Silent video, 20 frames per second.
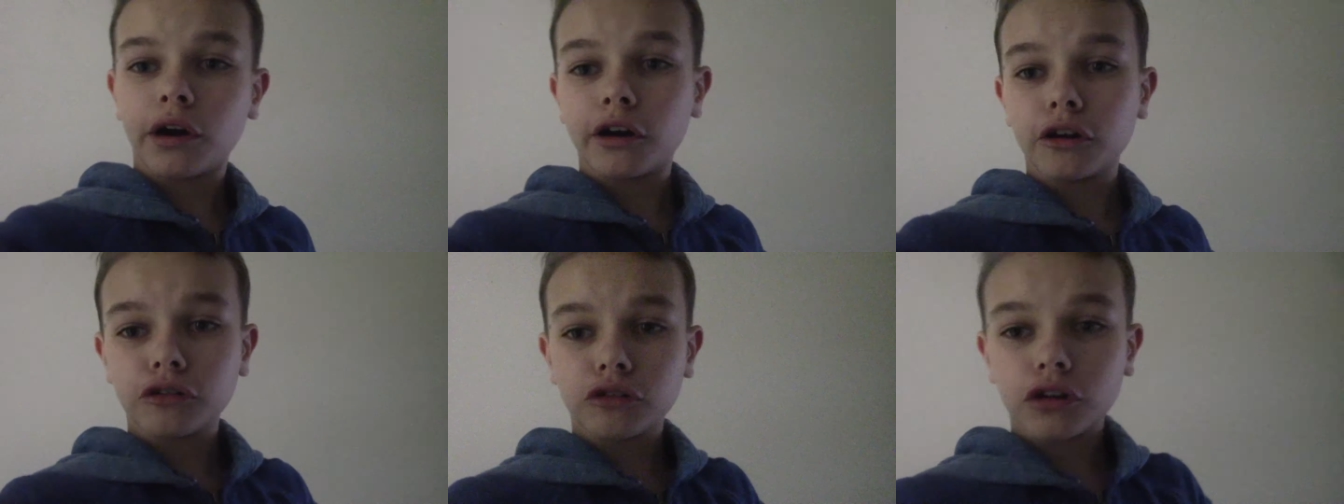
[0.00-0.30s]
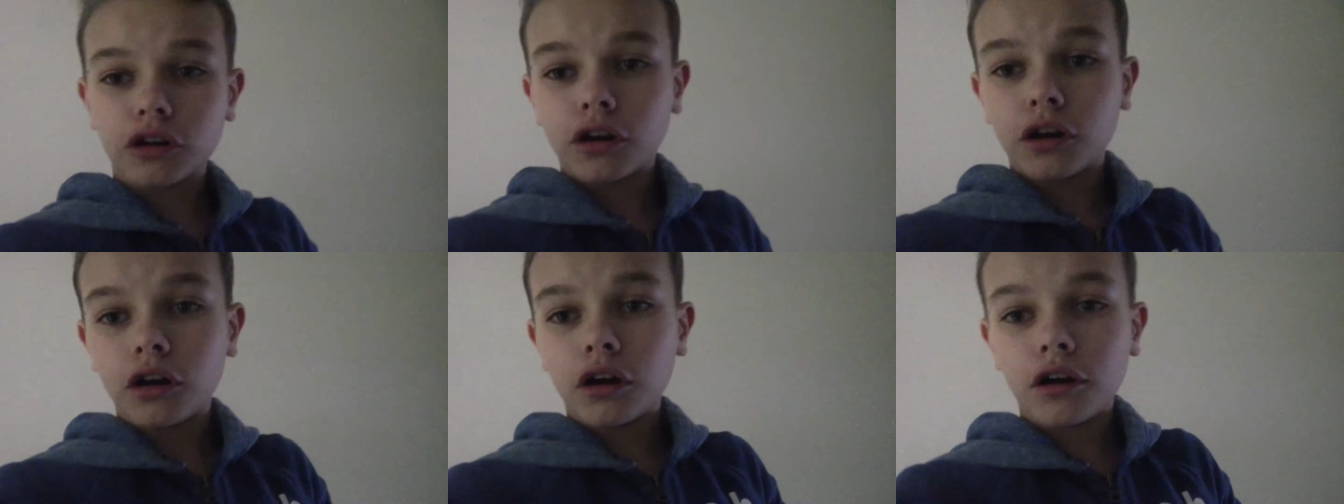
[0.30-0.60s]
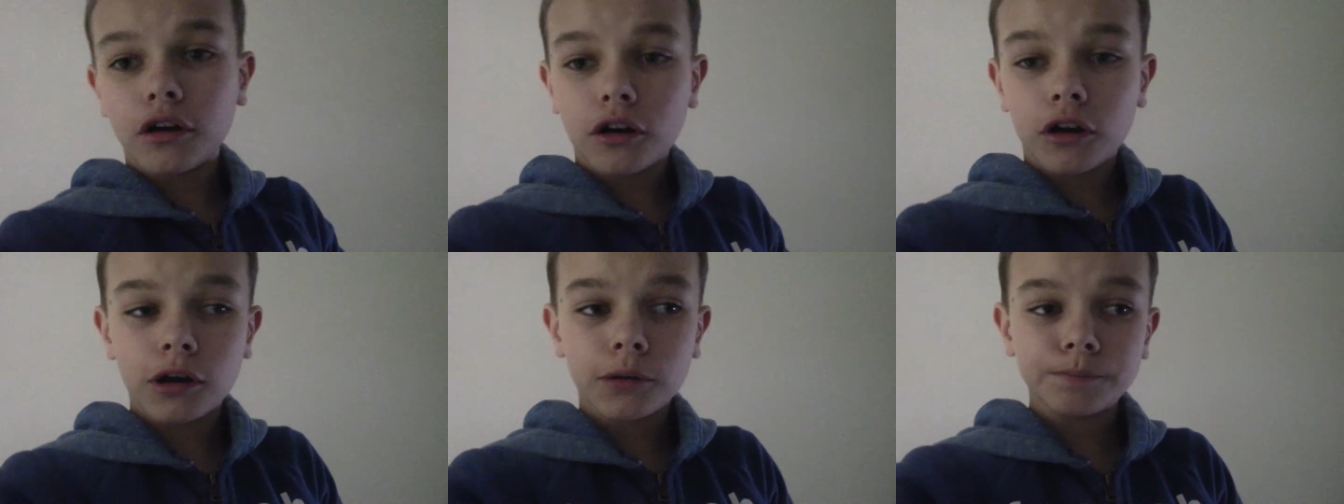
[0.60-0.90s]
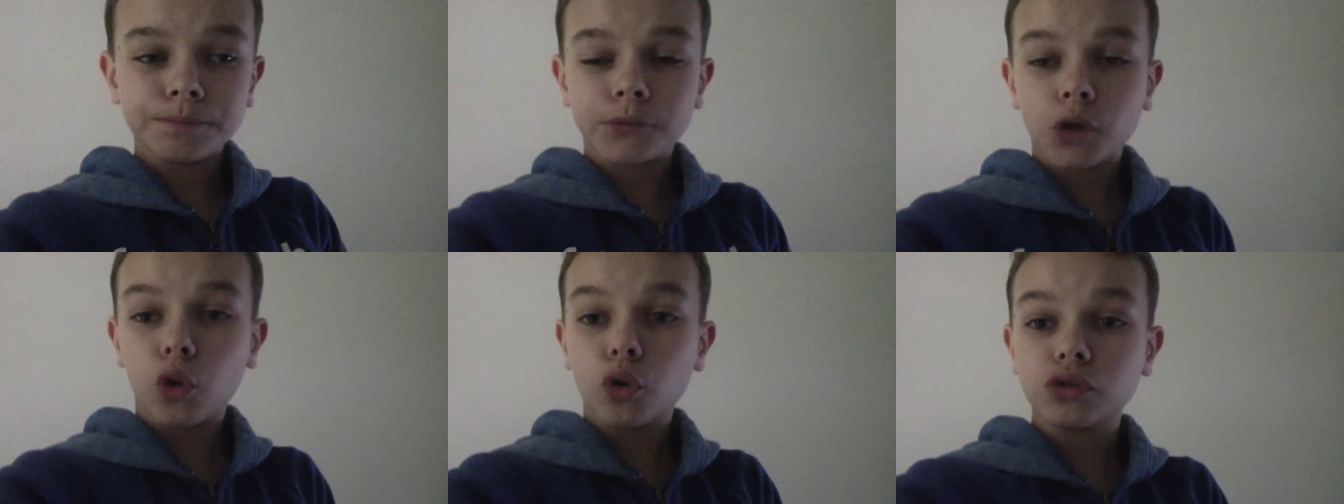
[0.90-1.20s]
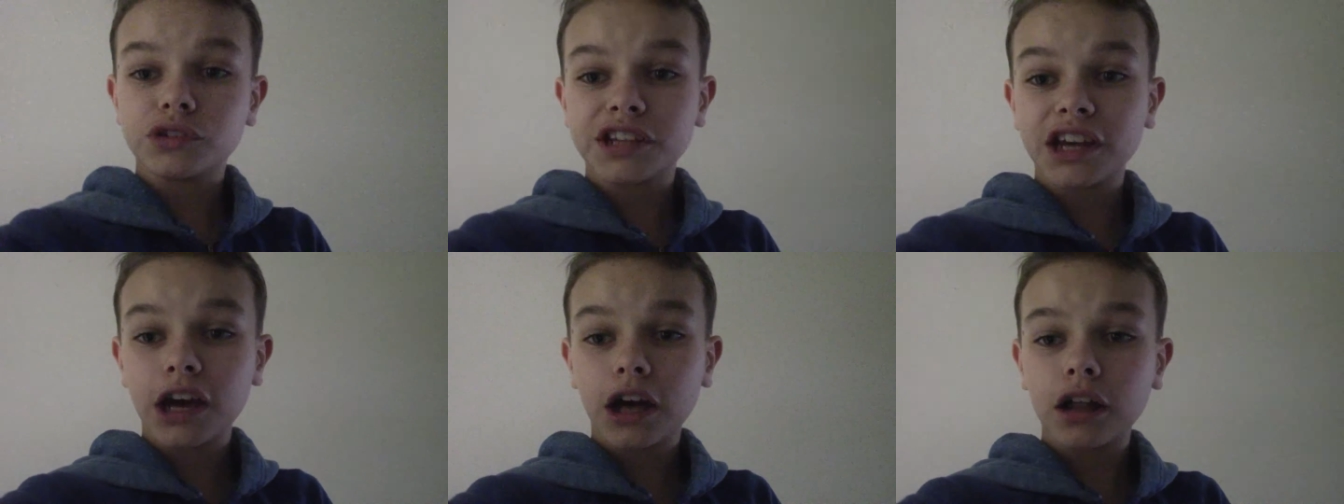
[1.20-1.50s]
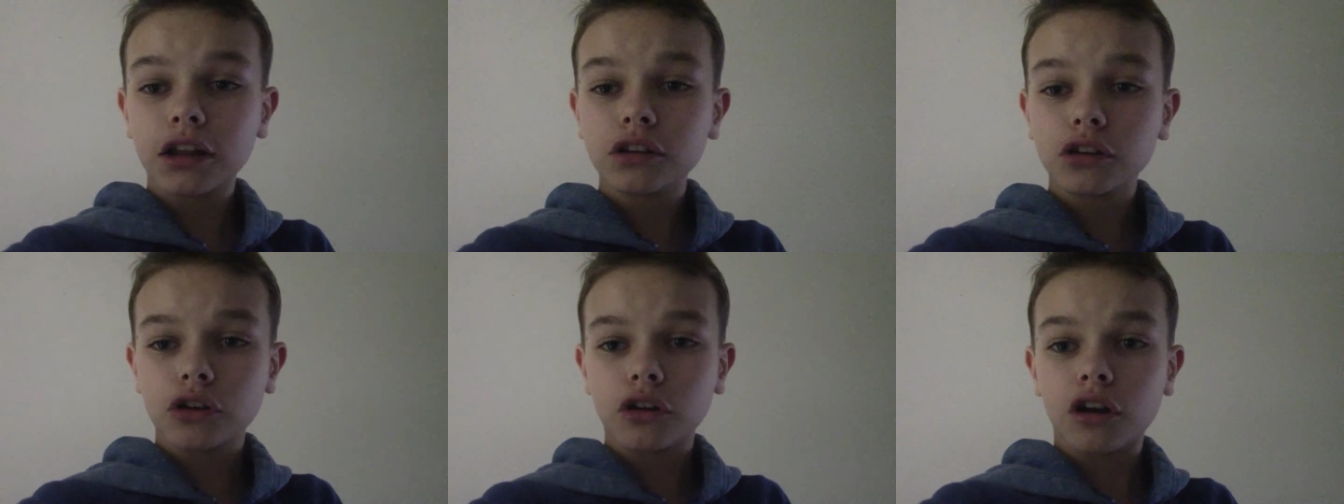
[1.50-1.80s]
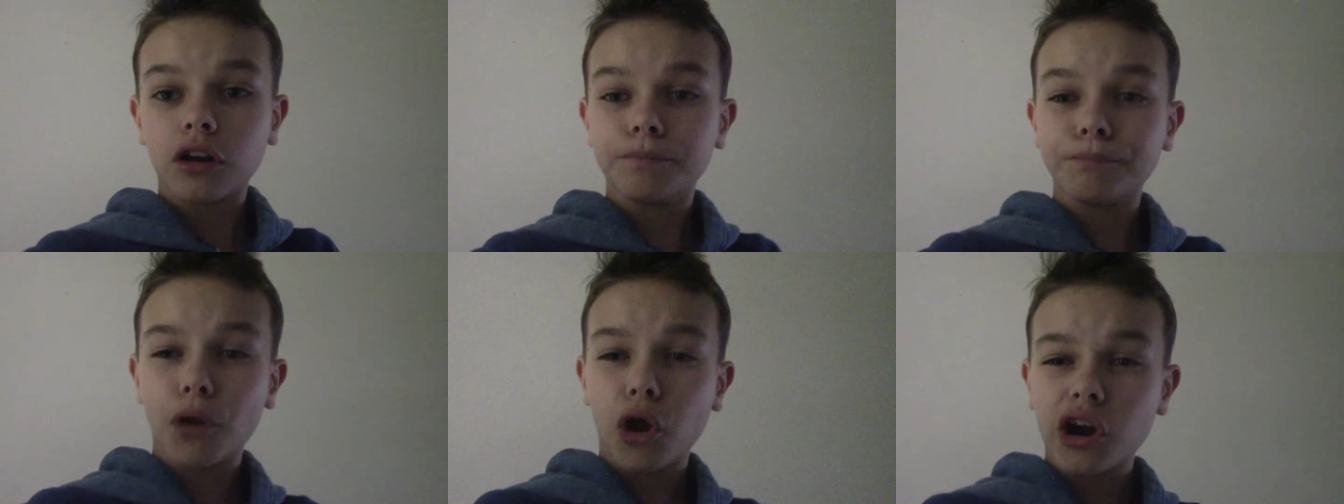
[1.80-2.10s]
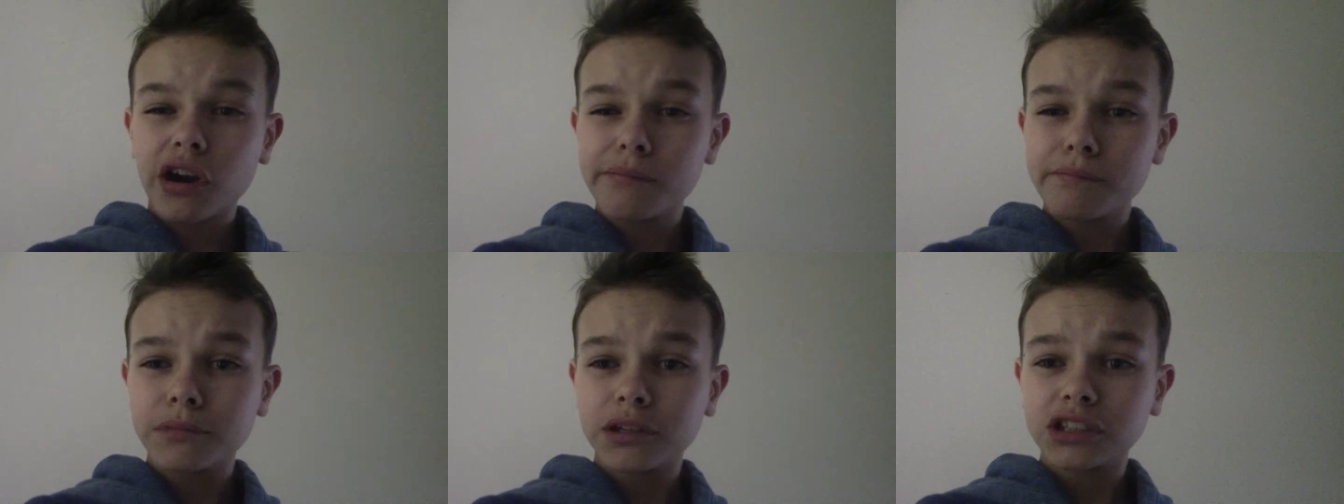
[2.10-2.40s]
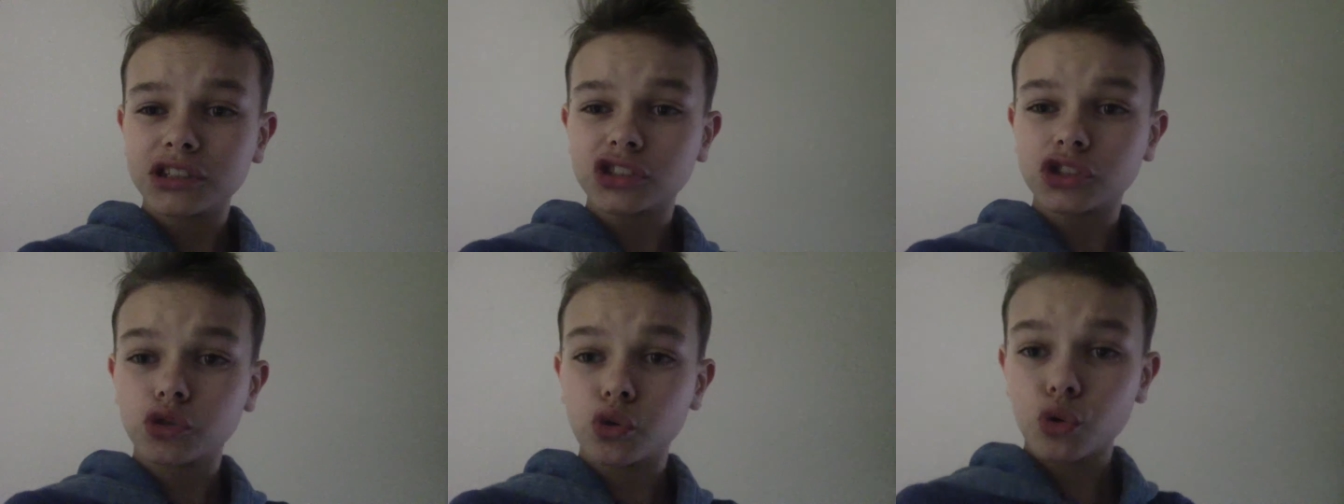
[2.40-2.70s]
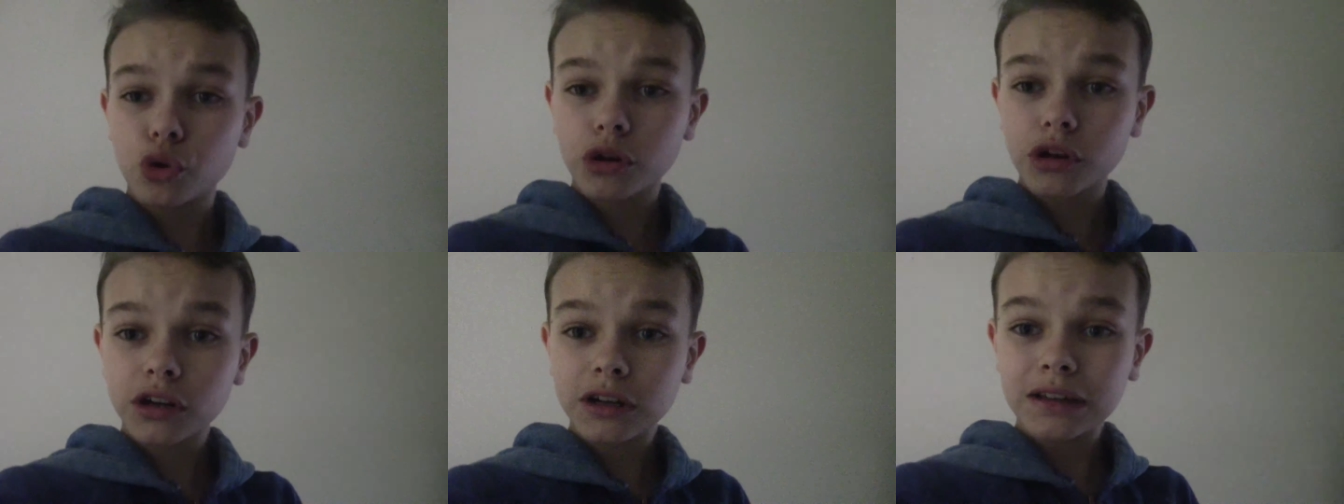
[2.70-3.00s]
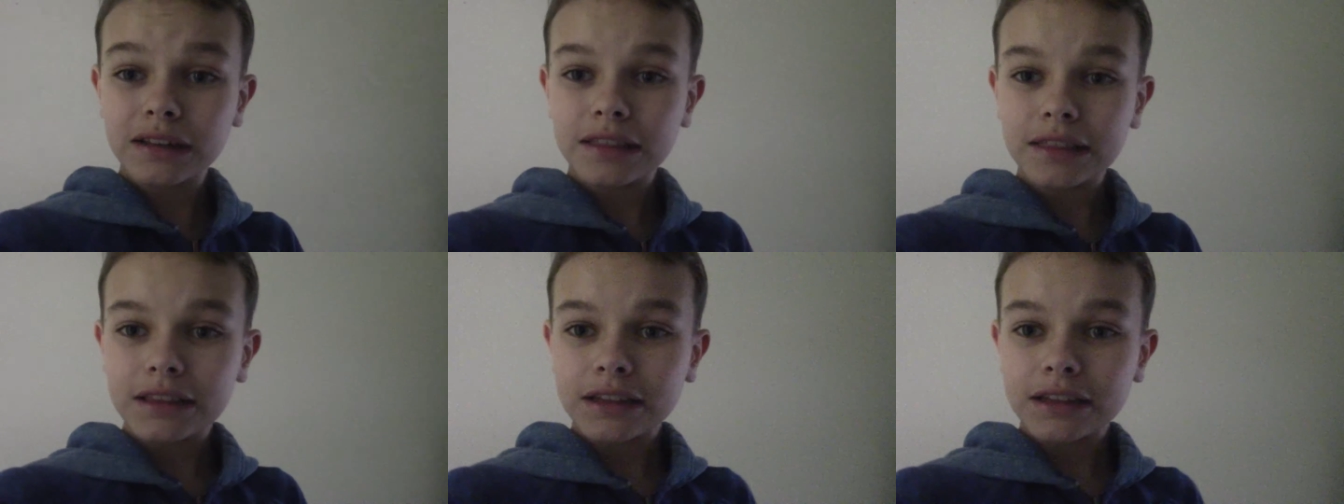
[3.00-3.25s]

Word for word: our uh, um, hotel or apartment tour